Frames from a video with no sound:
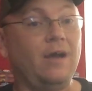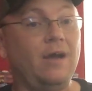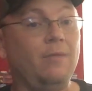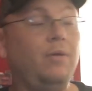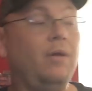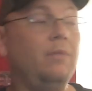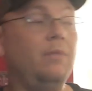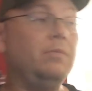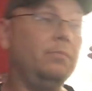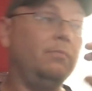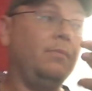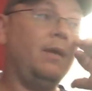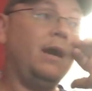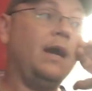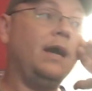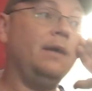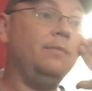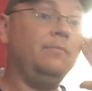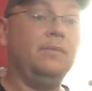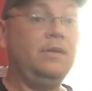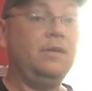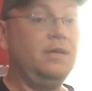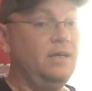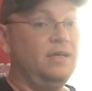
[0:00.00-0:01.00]
I'll probably buy
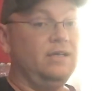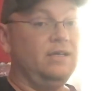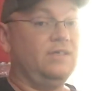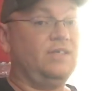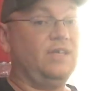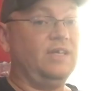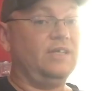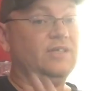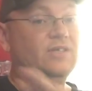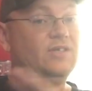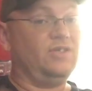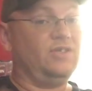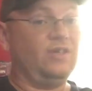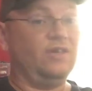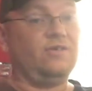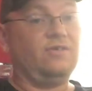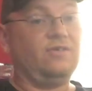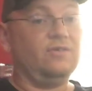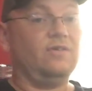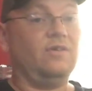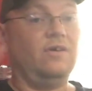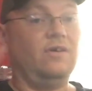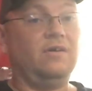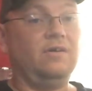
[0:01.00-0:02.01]
them, stick the
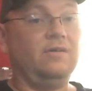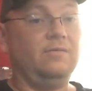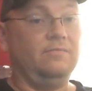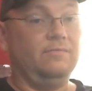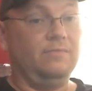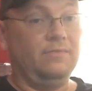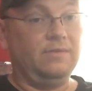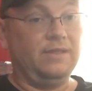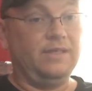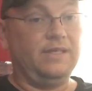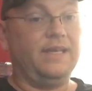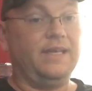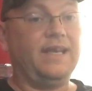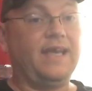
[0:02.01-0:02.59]
stickers on them,